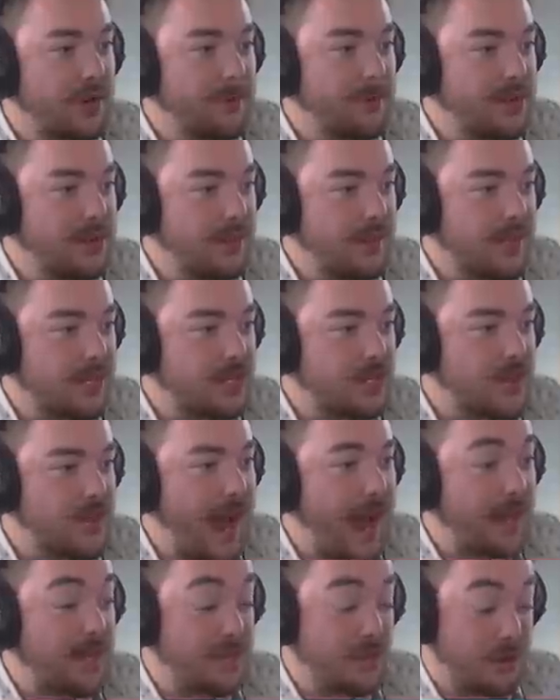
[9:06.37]
him into the
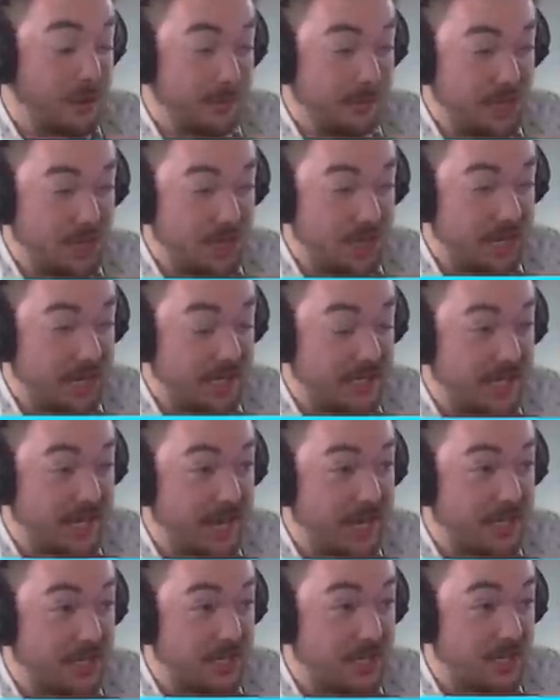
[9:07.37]
extraction room. Jeez,
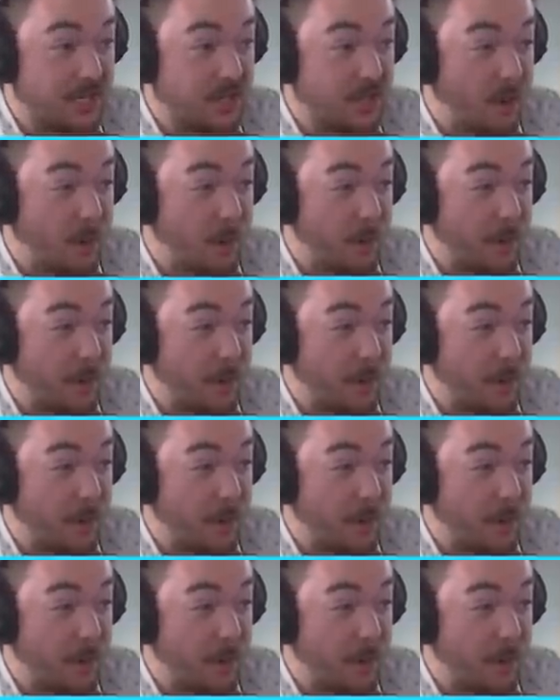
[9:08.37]
that is so